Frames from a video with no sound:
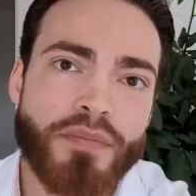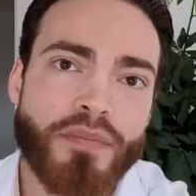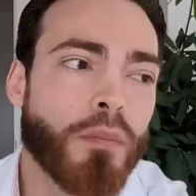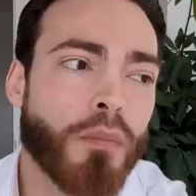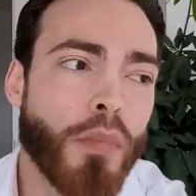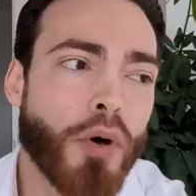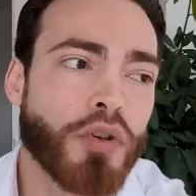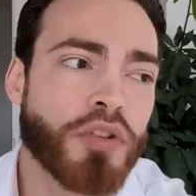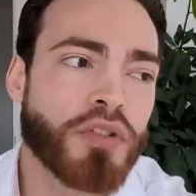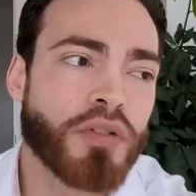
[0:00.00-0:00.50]

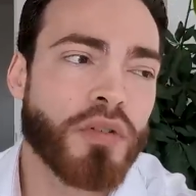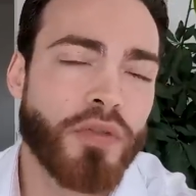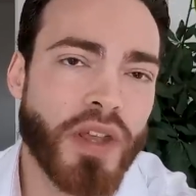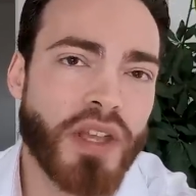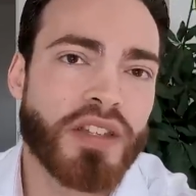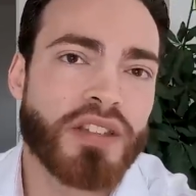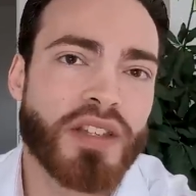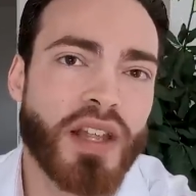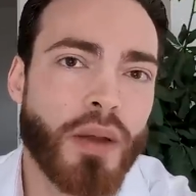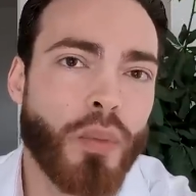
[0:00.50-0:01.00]
Most
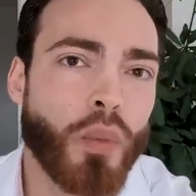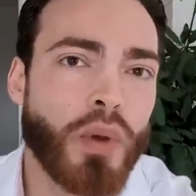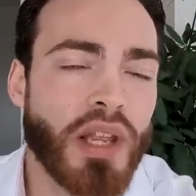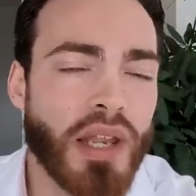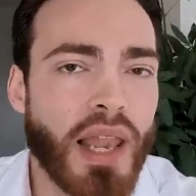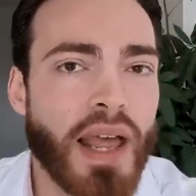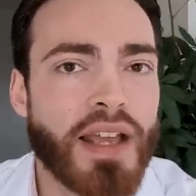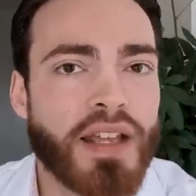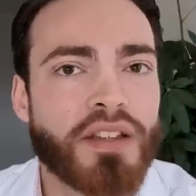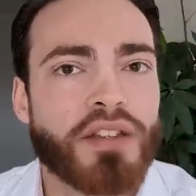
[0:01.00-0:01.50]
things that
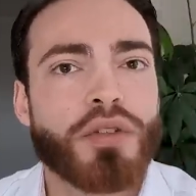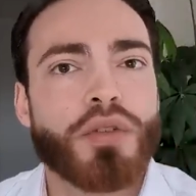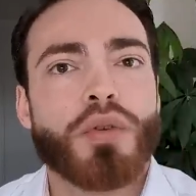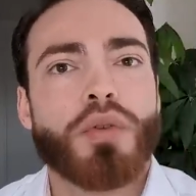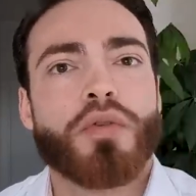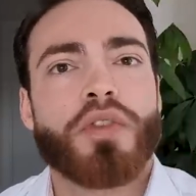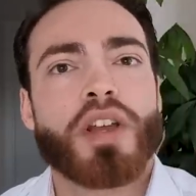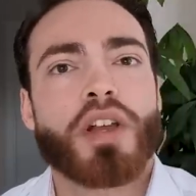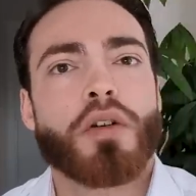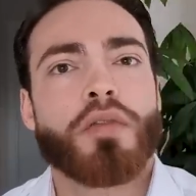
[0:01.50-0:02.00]
we like
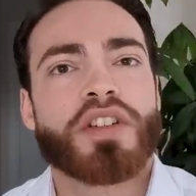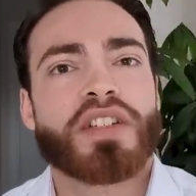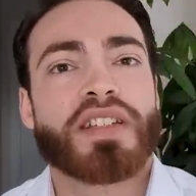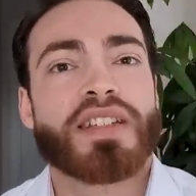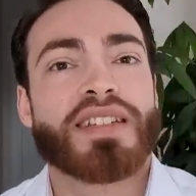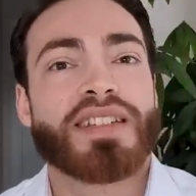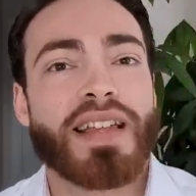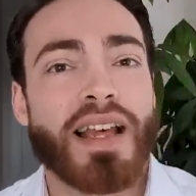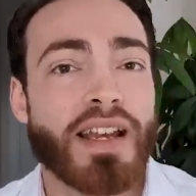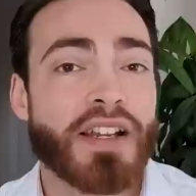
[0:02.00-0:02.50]
to think of as
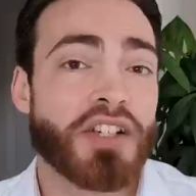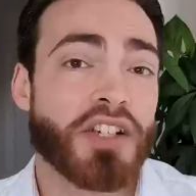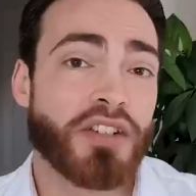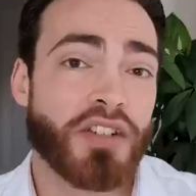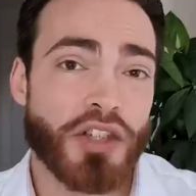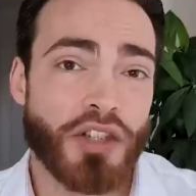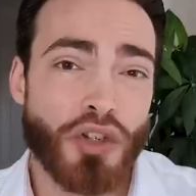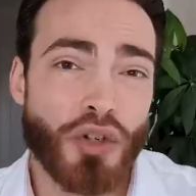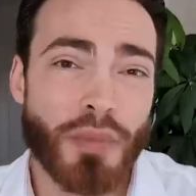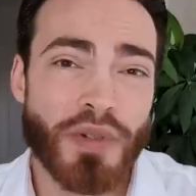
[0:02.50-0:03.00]

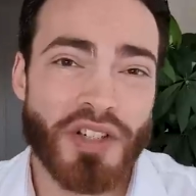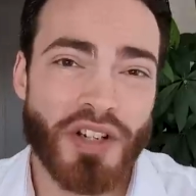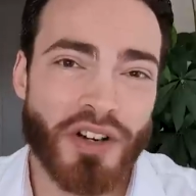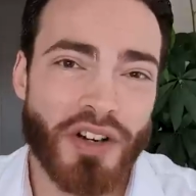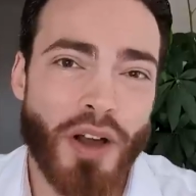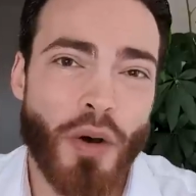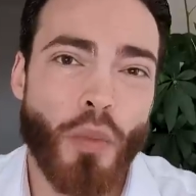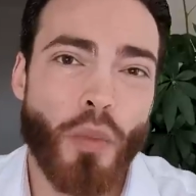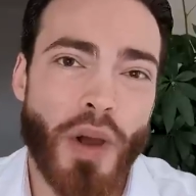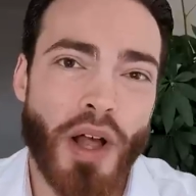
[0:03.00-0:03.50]
intelligent and humans
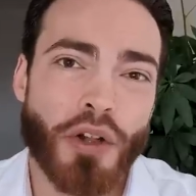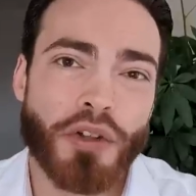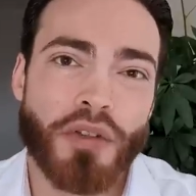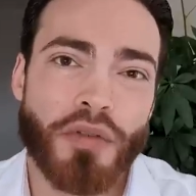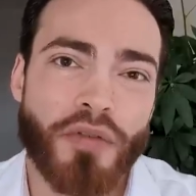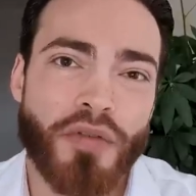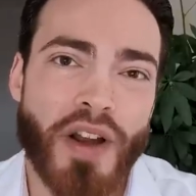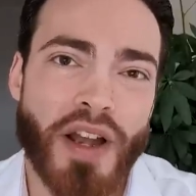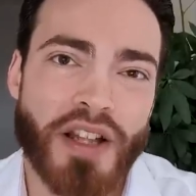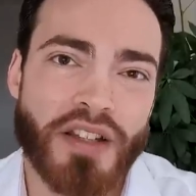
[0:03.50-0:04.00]
are not well
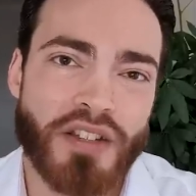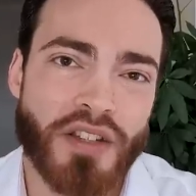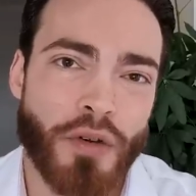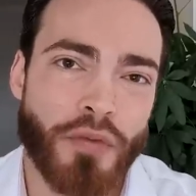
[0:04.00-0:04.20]
defined.